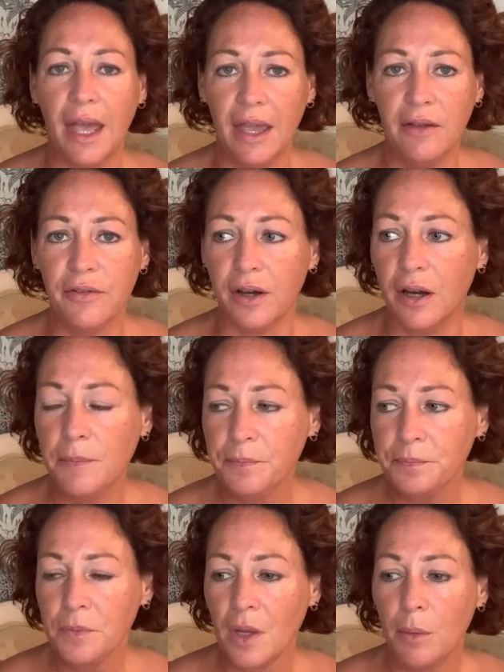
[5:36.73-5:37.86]
ever
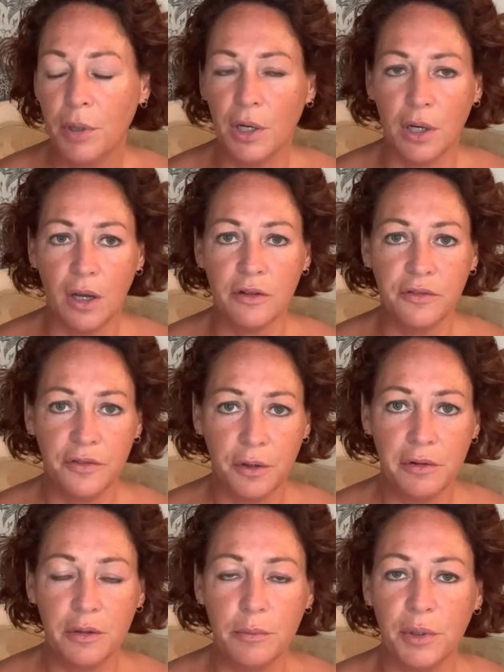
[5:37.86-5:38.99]
put a
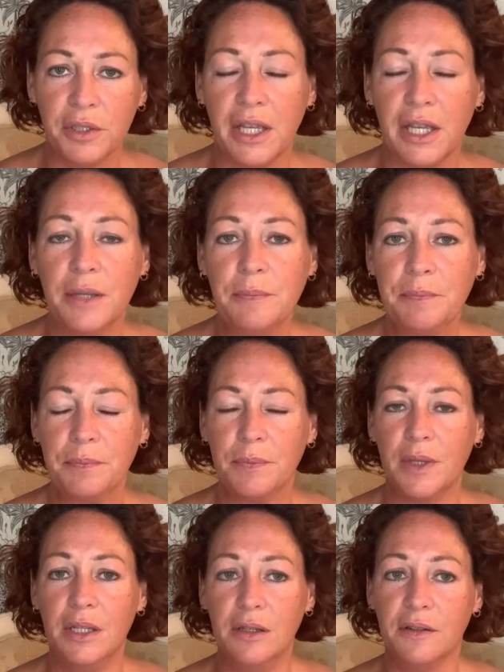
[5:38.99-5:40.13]
foreign body
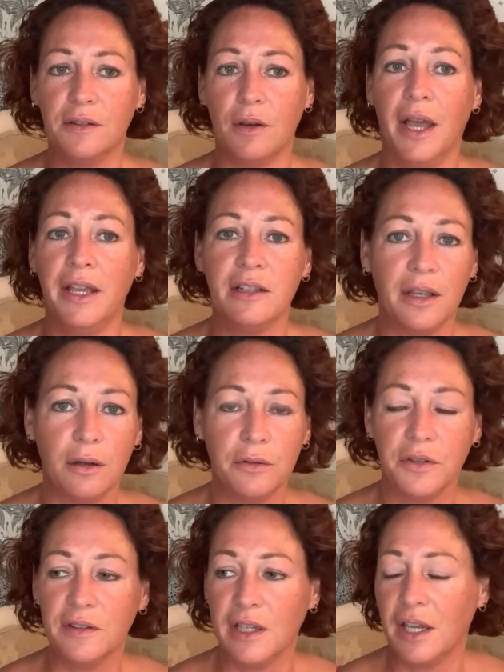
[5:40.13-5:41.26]
inside. Like,
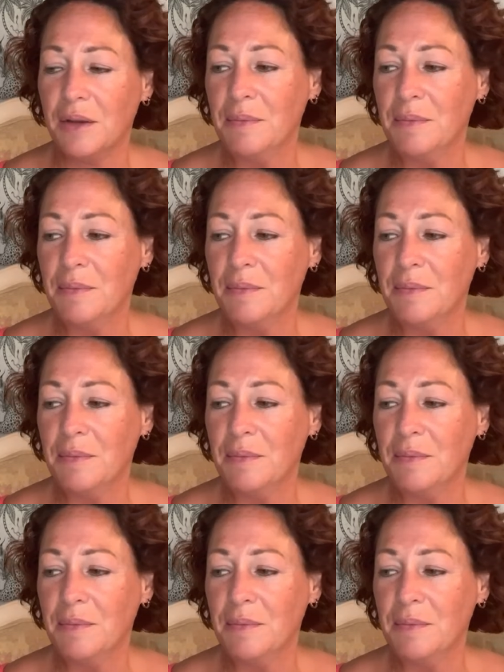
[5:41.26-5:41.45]
obviously,